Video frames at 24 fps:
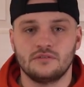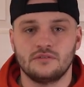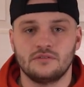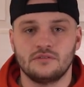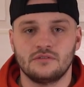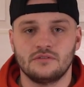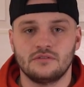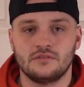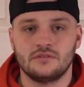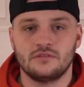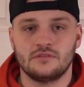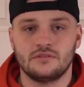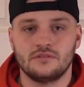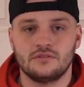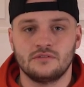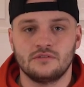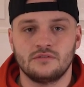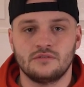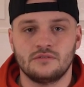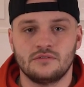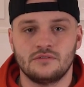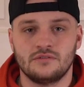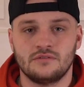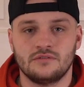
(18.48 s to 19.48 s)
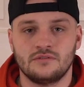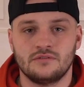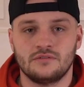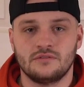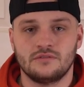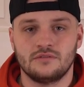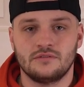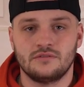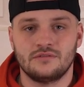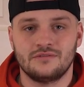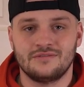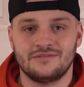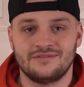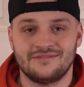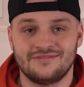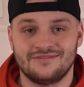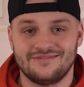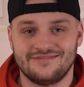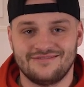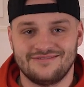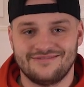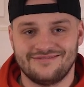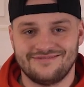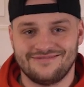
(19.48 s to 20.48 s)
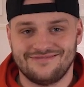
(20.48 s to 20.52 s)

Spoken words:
Nobody speaks.